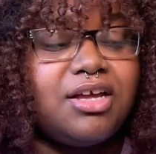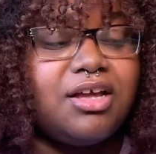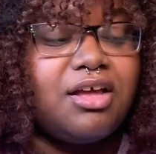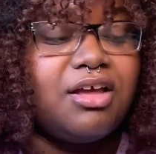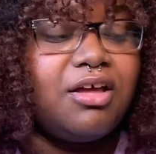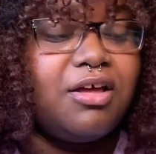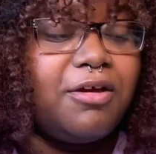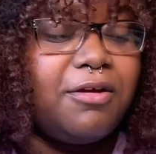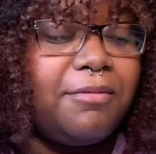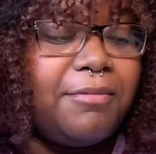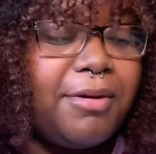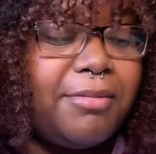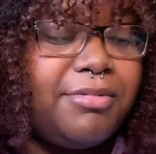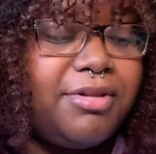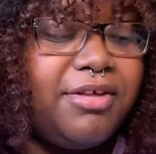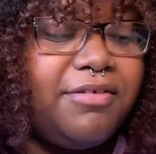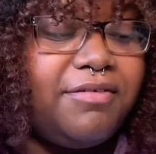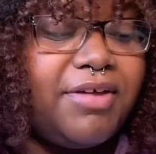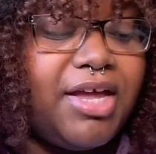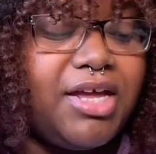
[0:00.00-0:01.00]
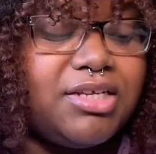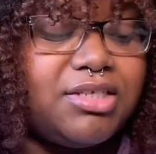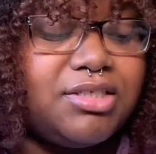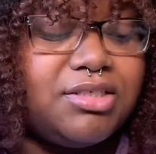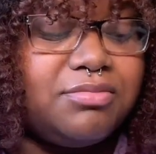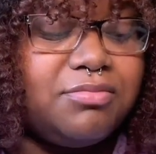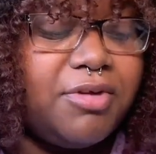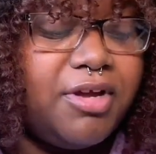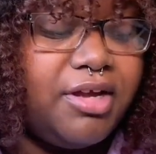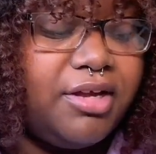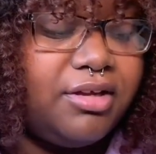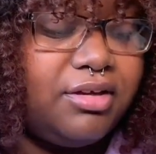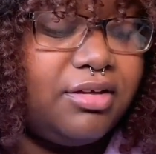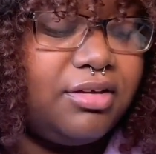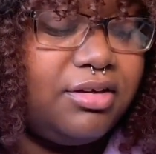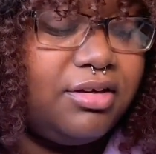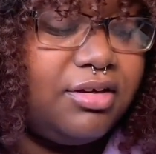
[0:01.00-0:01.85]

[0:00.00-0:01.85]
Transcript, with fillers: I believe it has smut.